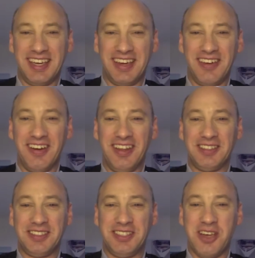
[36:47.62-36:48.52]
All right,
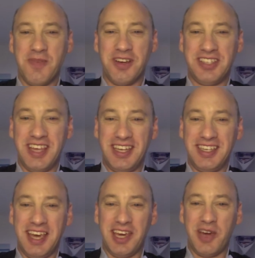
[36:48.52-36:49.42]
there's so much there to
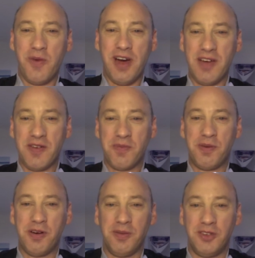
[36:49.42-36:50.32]
take away.
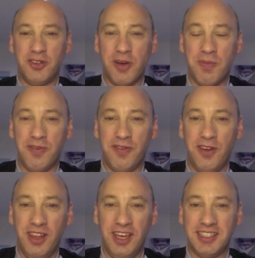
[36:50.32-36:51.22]
We'll drop a few
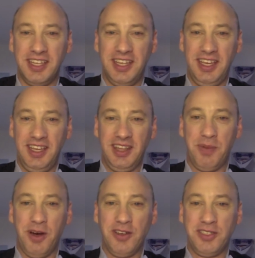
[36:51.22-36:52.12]
links in the
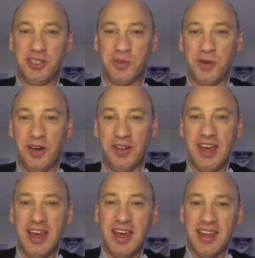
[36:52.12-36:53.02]
post as well.
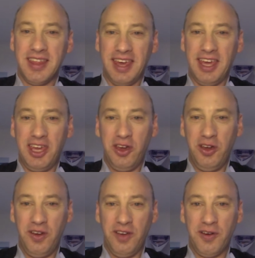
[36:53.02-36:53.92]
Thank
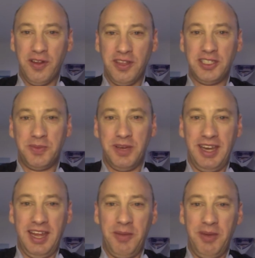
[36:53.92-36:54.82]
you, everyone. This has been
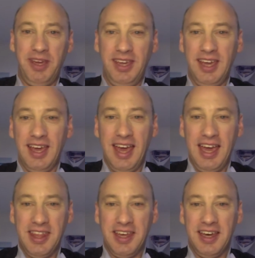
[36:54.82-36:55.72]
Annemie,
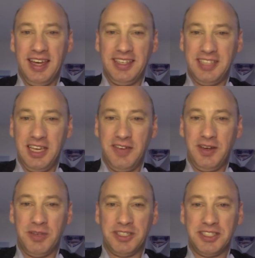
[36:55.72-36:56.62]
Heather, Stephen, and
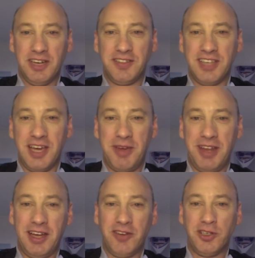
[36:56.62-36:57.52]
myself, Damian
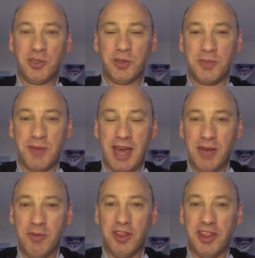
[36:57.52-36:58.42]
Andrews, with some
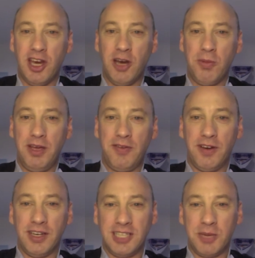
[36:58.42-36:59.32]
animal therapy for
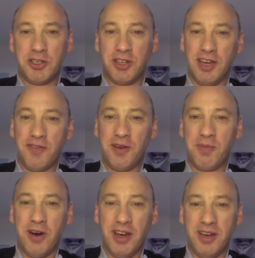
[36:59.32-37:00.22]
exceptional effort,
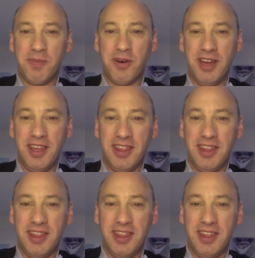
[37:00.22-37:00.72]
mind and body.